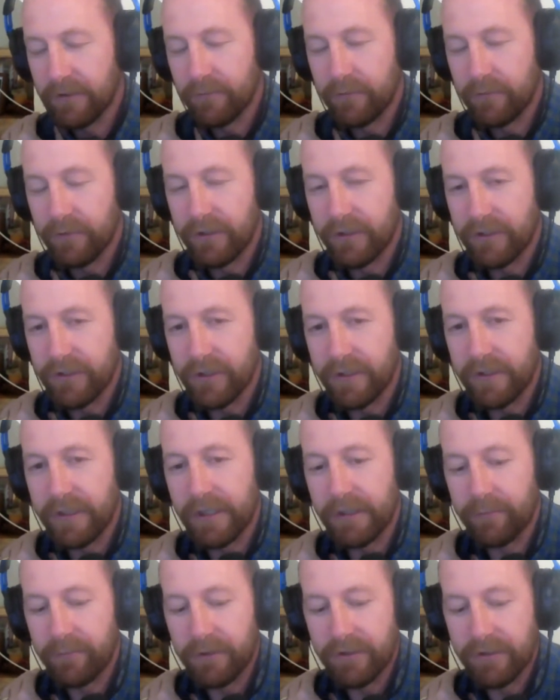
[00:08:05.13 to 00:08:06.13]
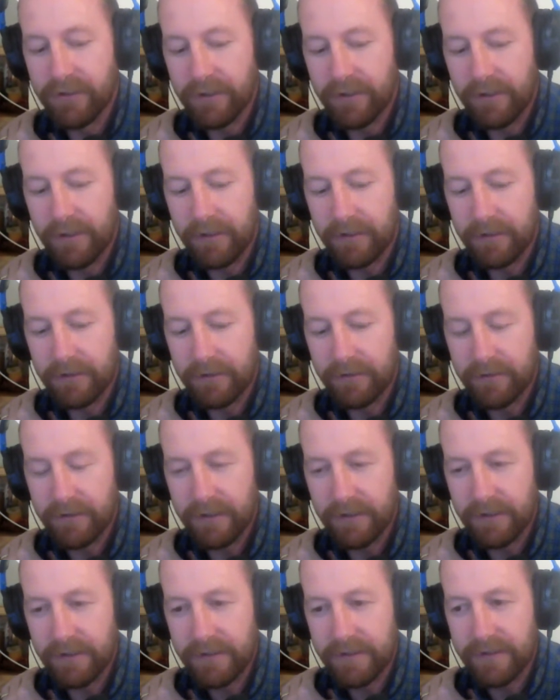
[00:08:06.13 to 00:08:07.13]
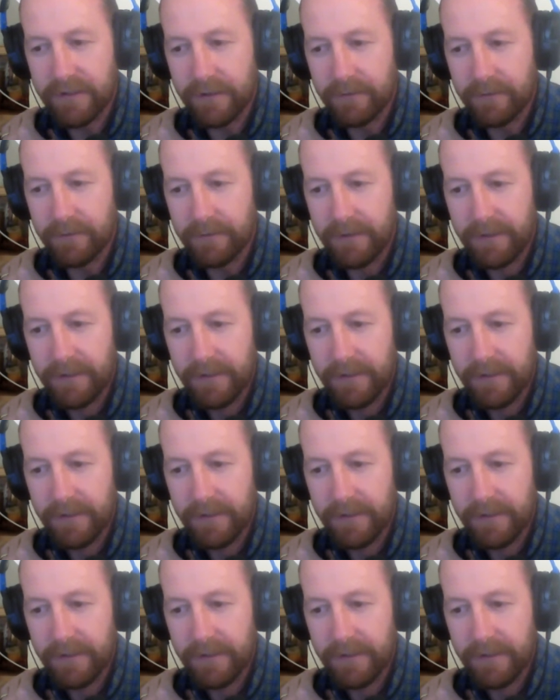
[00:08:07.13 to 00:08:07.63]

We enjoy that, and we enjoy learning new things. So